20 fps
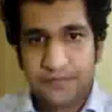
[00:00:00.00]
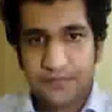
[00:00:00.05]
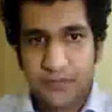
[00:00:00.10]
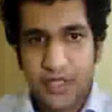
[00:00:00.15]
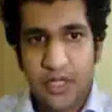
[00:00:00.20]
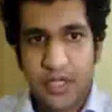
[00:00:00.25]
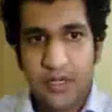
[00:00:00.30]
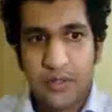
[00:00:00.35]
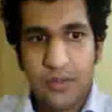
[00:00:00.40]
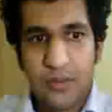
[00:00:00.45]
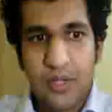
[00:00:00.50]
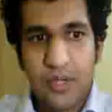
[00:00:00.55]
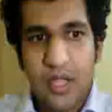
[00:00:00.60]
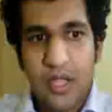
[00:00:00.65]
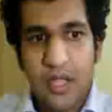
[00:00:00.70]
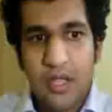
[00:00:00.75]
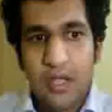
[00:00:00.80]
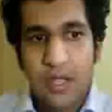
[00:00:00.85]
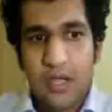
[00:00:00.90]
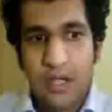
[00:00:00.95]
Now,
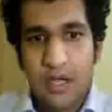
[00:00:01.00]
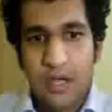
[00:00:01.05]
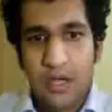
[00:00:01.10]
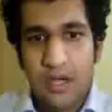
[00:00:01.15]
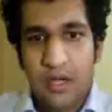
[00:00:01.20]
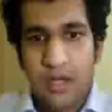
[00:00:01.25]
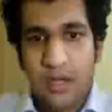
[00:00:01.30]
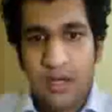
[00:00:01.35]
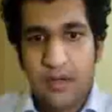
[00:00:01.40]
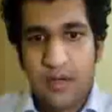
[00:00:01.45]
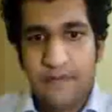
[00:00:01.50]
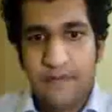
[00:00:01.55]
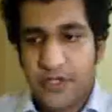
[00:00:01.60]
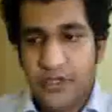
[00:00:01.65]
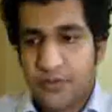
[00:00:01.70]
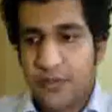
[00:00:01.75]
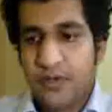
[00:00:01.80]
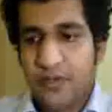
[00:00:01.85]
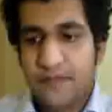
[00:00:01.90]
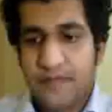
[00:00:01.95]

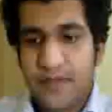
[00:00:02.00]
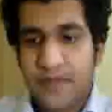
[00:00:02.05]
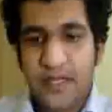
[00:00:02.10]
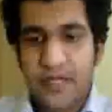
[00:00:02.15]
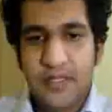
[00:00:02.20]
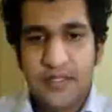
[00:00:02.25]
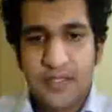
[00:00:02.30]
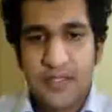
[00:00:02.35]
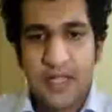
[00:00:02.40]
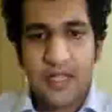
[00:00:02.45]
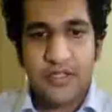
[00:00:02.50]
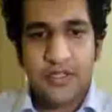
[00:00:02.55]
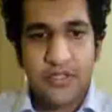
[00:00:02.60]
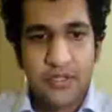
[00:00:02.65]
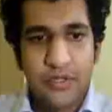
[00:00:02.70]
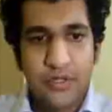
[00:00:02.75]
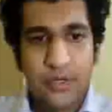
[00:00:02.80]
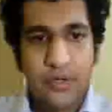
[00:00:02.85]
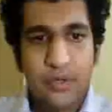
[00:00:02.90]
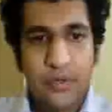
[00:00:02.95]
visual fields, as
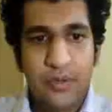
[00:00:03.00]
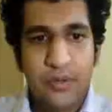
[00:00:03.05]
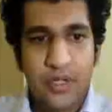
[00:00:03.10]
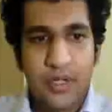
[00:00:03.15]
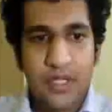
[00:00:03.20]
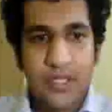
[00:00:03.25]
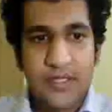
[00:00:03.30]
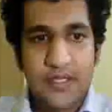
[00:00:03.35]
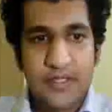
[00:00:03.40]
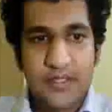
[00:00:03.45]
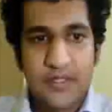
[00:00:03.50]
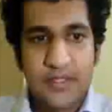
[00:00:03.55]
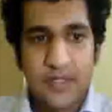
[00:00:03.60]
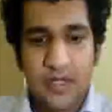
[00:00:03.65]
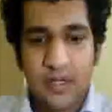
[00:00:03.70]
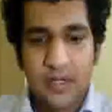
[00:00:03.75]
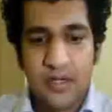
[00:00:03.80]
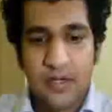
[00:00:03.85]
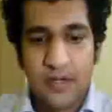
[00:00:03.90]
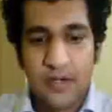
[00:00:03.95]
you know, is
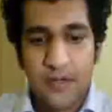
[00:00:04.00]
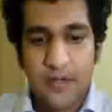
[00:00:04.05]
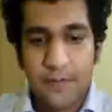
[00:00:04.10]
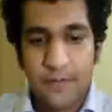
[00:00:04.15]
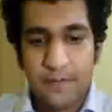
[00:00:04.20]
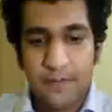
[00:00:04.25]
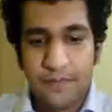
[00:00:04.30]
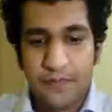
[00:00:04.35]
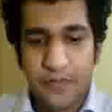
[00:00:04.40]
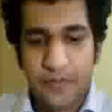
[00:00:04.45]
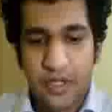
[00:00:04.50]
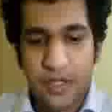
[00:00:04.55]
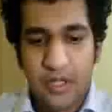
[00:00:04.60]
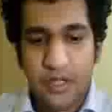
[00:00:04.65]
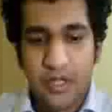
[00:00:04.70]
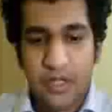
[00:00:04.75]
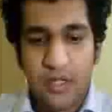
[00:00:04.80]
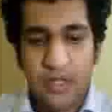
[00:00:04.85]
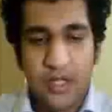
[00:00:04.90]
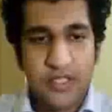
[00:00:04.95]

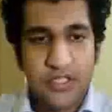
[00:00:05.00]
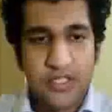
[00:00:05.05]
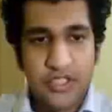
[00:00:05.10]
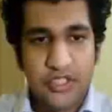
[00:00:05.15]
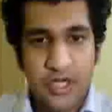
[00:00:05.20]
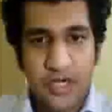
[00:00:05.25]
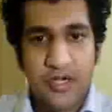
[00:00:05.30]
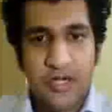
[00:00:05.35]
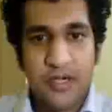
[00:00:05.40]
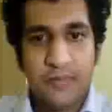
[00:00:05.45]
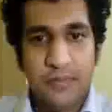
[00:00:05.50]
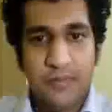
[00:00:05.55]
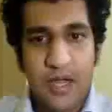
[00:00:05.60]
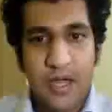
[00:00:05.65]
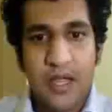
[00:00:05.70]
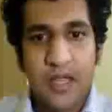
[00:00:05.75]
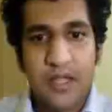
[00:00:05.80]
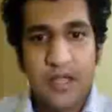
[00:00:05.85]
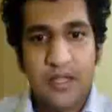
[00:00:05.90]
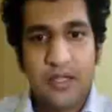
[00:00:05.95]
it's charted
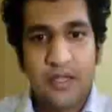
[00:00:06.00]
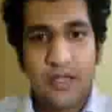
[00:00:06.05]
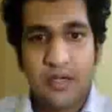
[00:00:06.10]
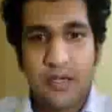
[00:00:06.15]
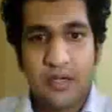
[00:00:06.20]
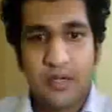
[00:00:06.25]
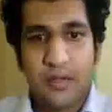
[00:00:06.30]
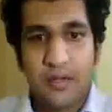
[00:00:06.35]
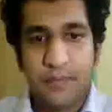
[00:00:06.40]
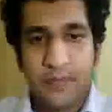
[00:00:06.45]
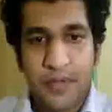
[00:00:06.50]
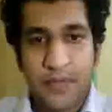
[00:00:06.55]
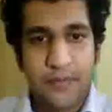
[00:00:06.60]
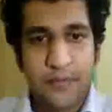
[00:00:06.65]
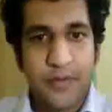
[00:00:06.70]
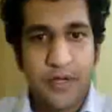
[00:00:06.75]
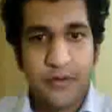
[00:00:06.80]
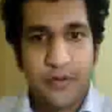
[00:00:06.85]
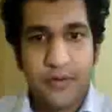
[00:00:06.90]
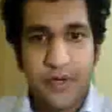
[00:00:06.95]
by
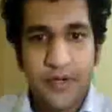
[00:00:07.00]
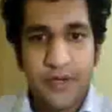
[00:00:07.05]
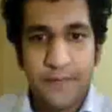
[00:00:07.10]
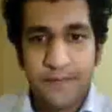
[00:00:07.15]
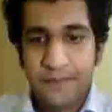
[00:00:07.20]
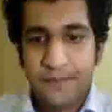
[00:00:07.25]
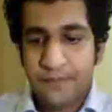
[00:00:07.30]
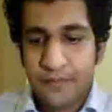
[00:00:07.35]
perimetry.